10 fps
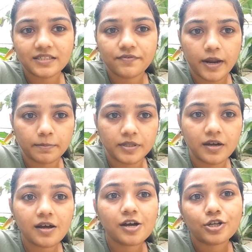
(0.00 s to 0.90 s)
from
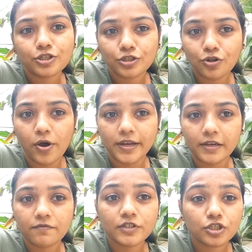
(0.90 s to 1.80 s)
the soil,
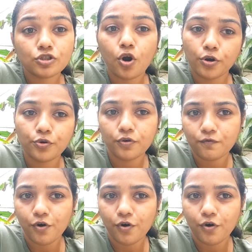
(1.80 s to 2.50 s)
which is not good